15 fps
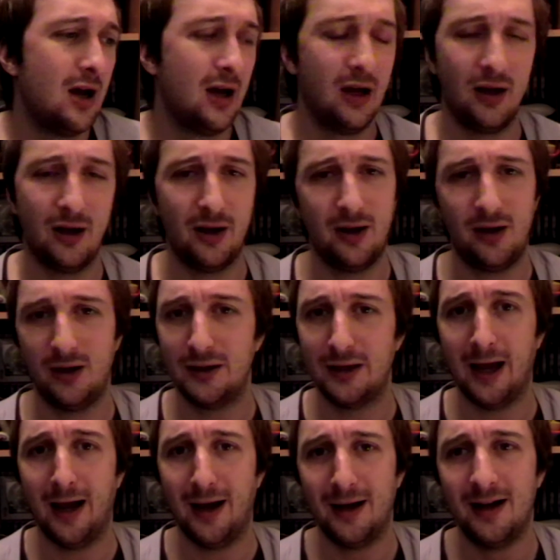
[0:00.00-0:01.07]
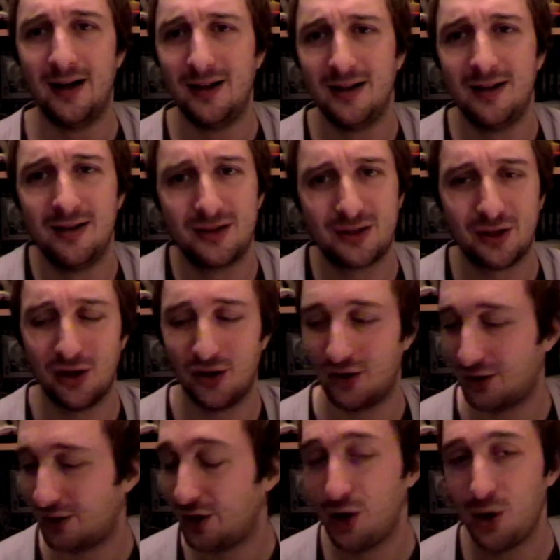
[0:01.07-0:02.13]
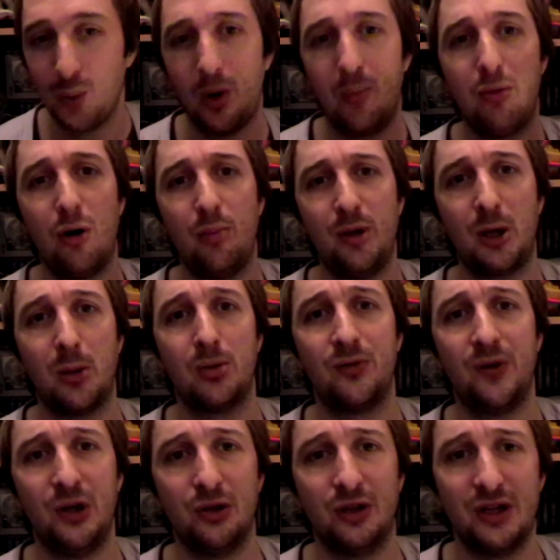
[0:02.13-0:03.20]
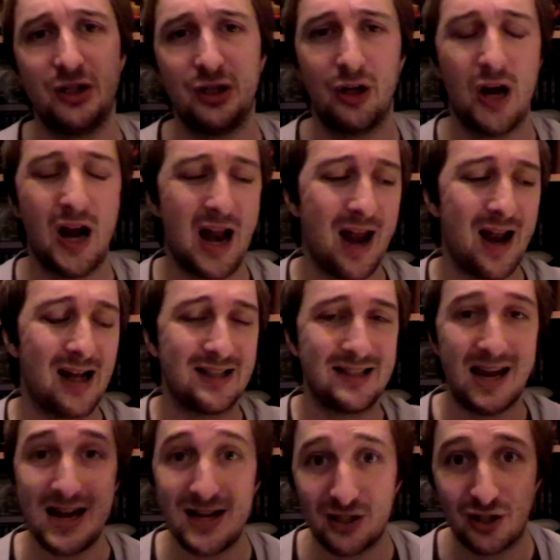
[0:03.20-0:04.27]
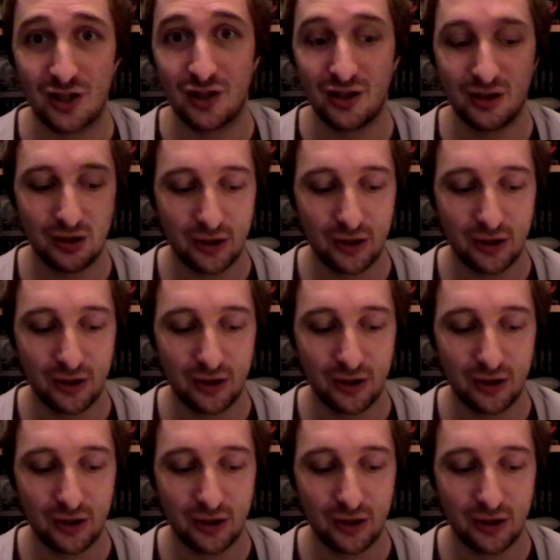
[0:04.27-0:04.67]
Yeah. So one more pickups video this year, and then that's it.